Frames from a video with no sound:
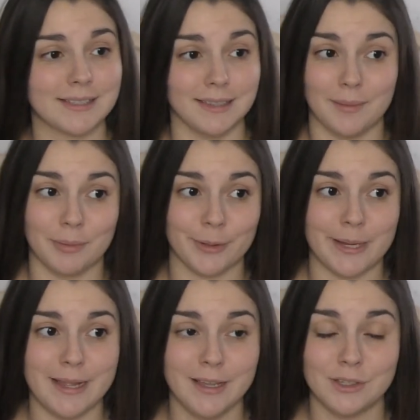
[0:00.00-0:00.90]

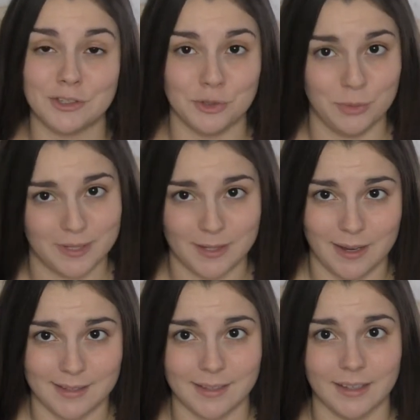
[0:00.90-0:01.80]
celebrity
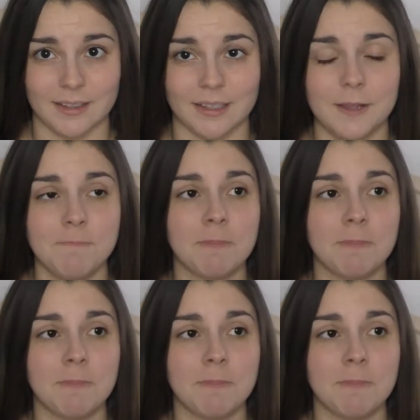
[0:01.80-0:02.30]
suicides lately,